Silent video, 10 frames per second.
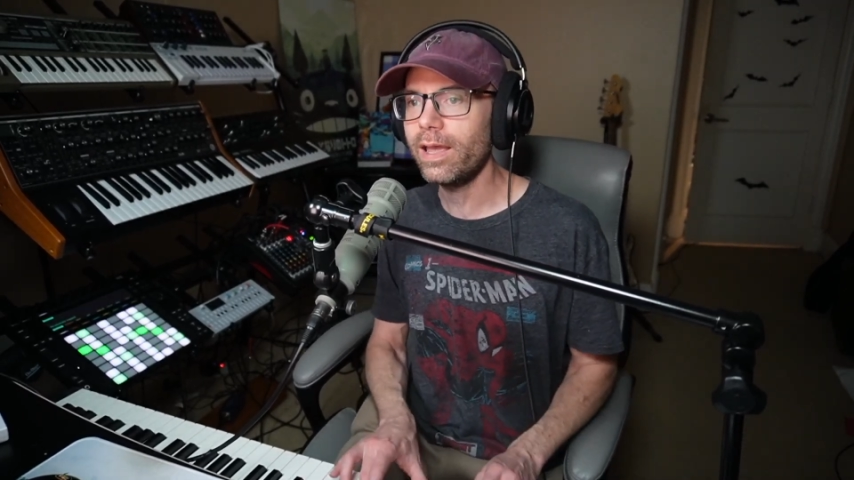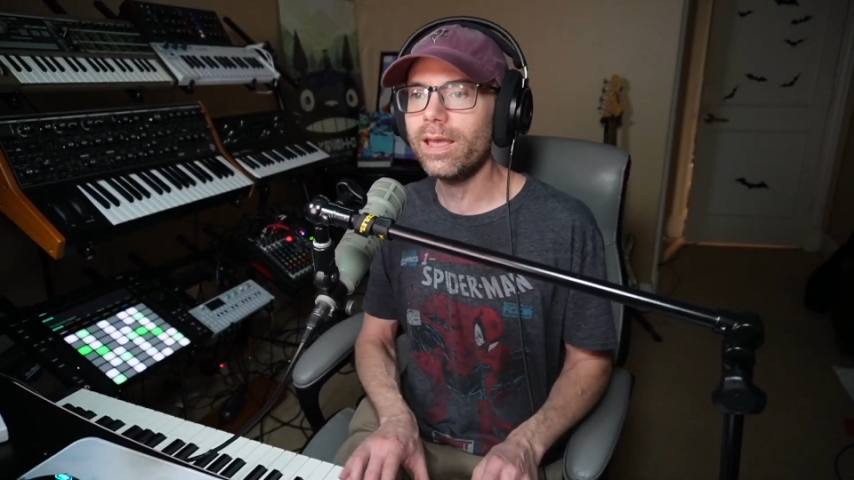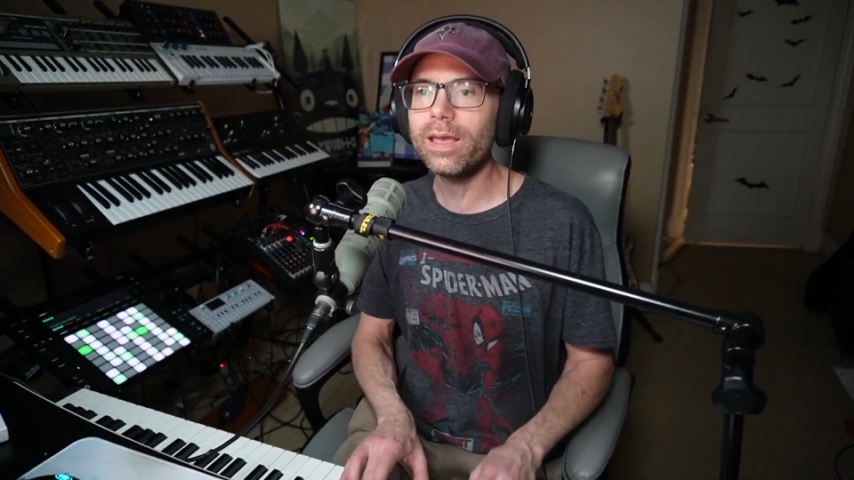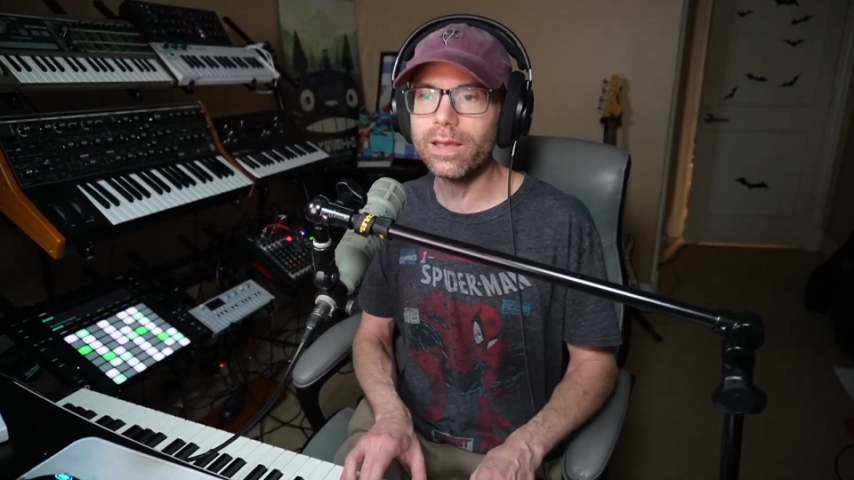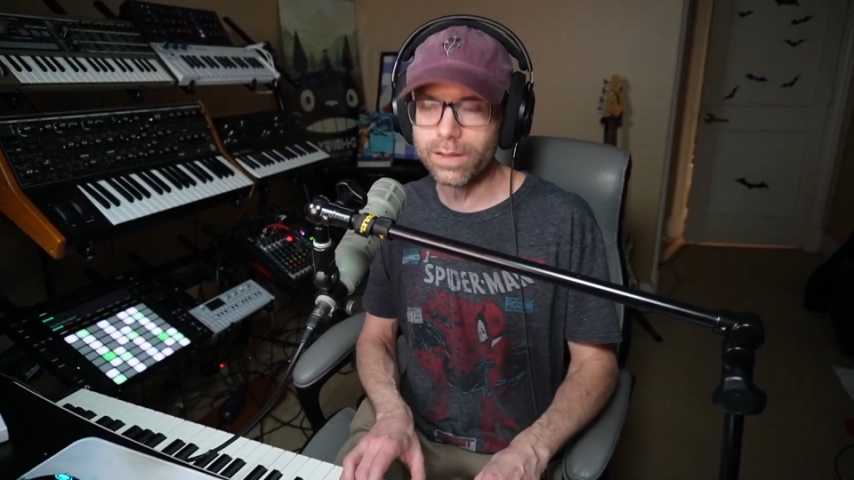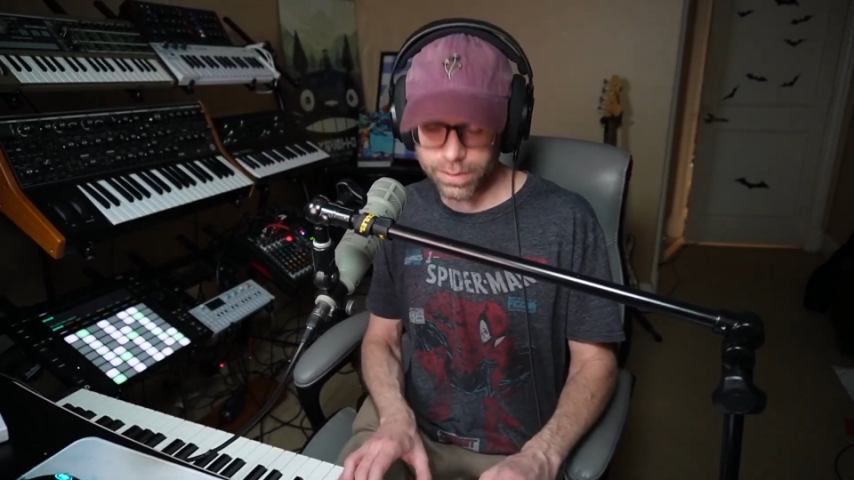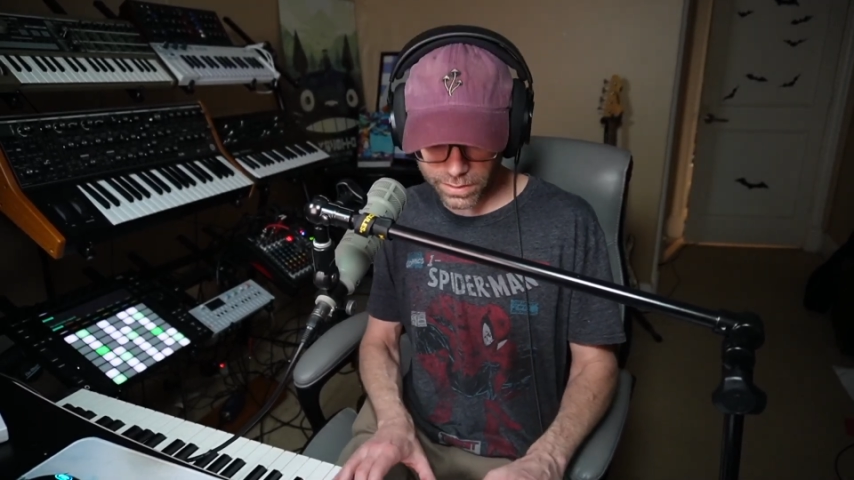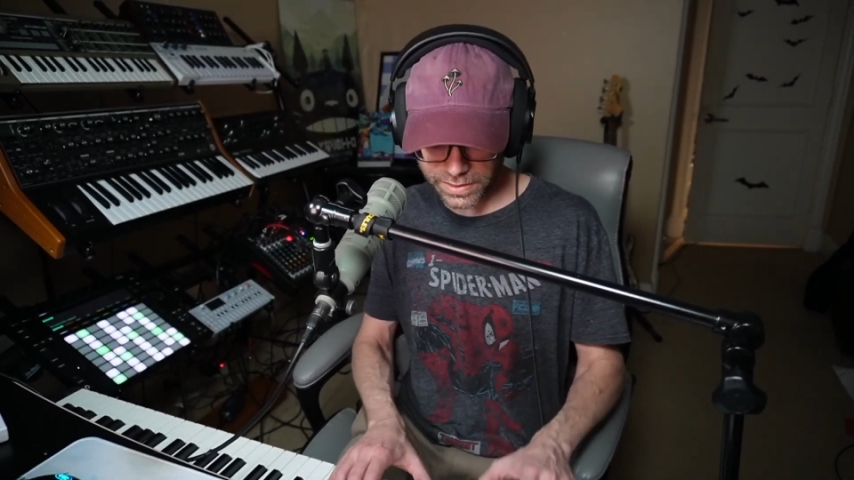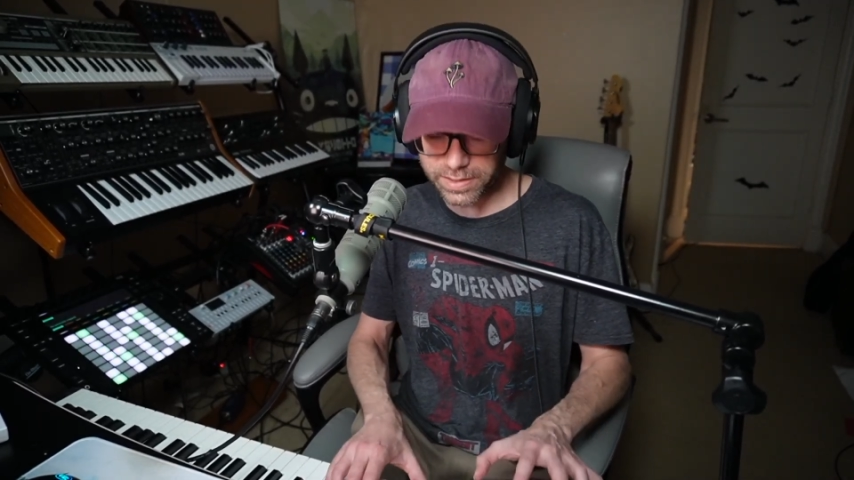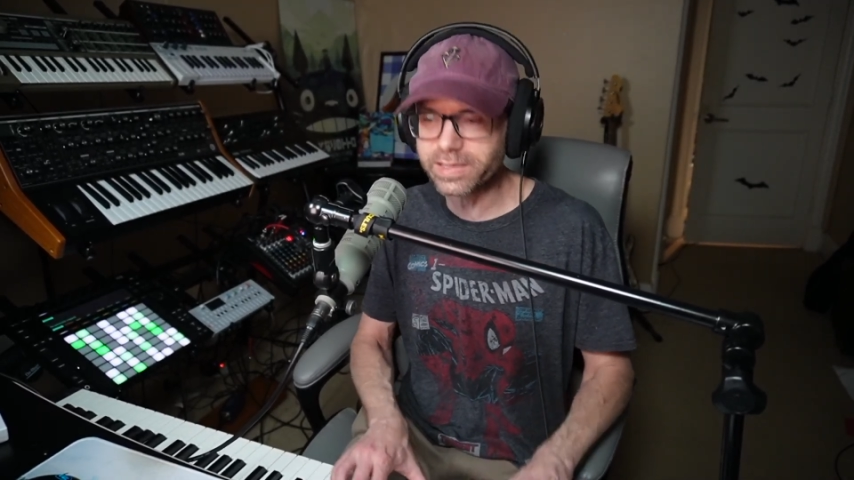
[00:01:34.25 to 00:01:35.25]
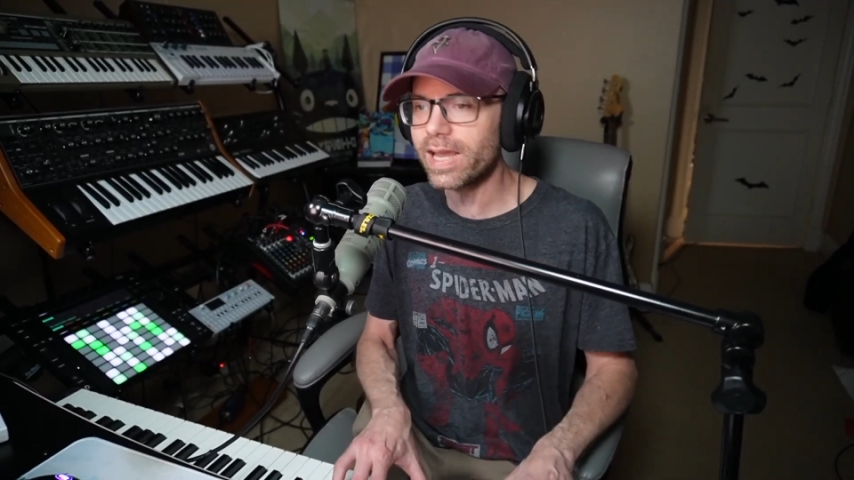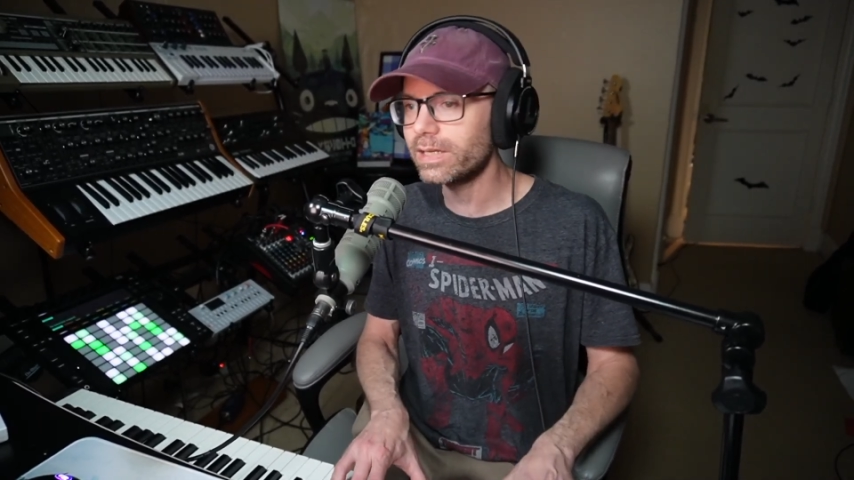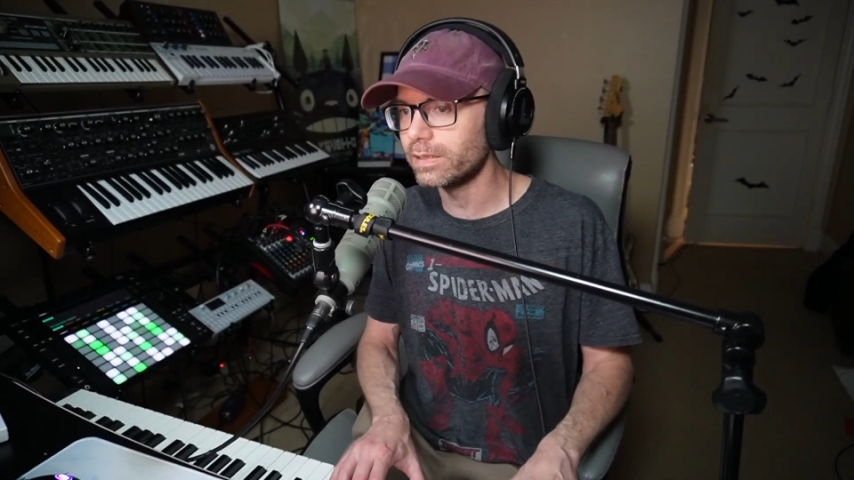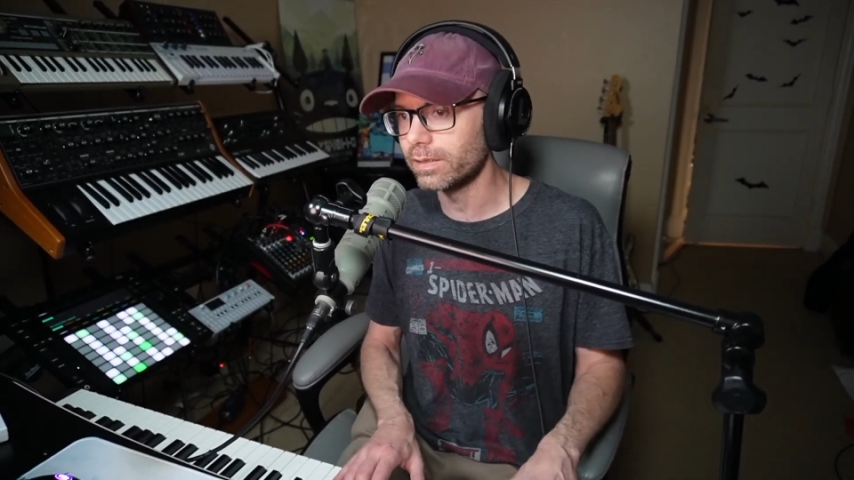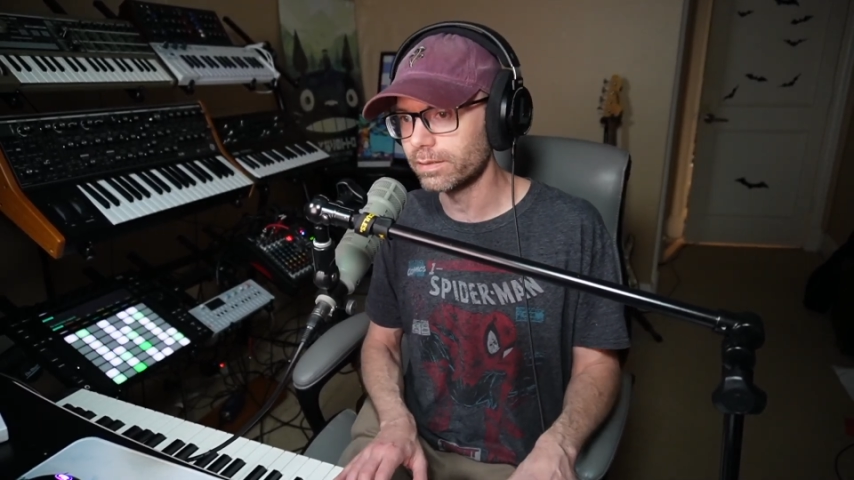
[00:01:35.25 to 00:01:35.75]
Hail Satan!